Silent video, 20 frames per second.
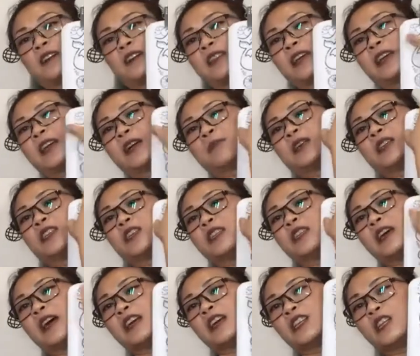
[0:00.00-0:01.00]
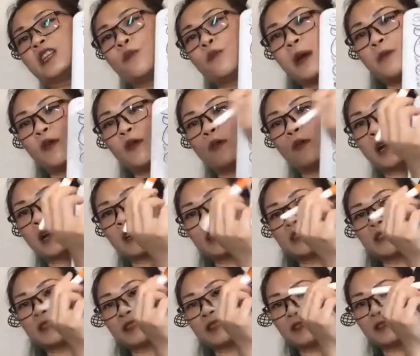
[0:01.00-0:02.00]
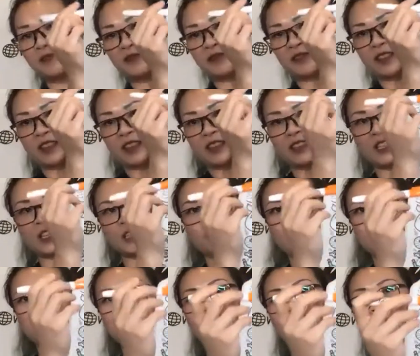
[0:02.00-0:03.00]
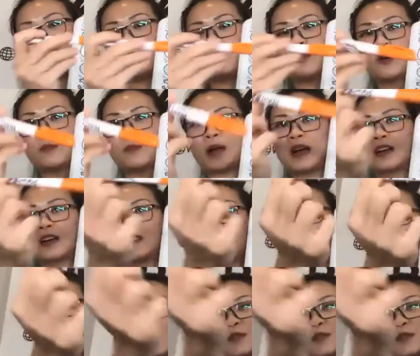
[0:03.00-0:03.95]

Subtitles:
like I mentioned, they're actually whiteboard markers. Just regular whiteboard markers